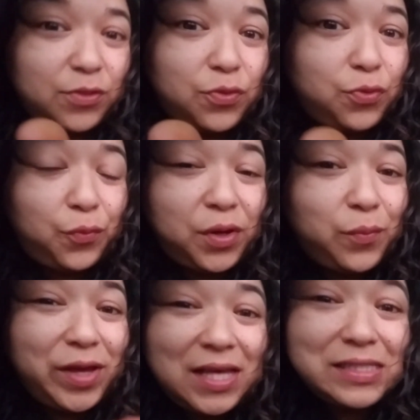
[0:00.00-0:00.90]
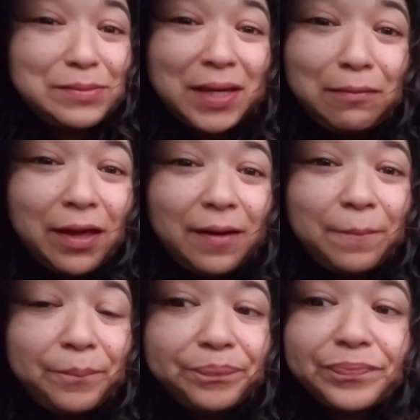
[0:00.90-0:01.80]
3 weeks maybe.
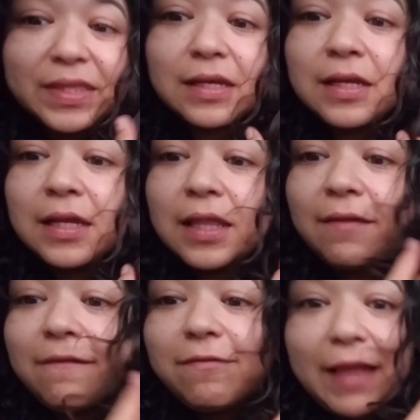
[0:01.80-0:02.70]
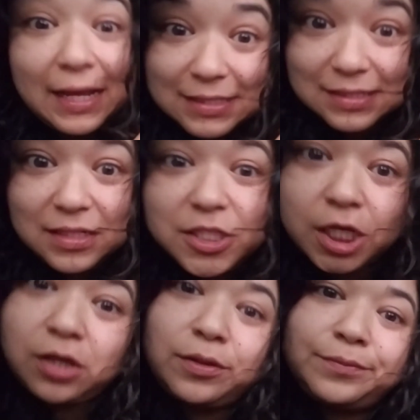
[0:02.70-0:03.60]
Flaxseed
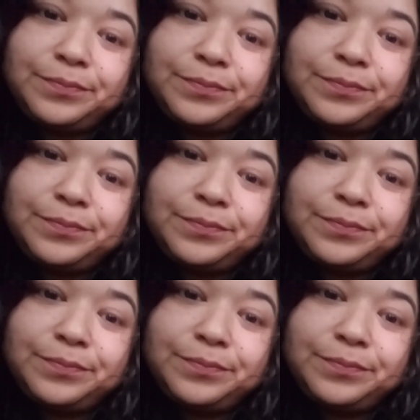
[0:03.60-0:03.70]
gel,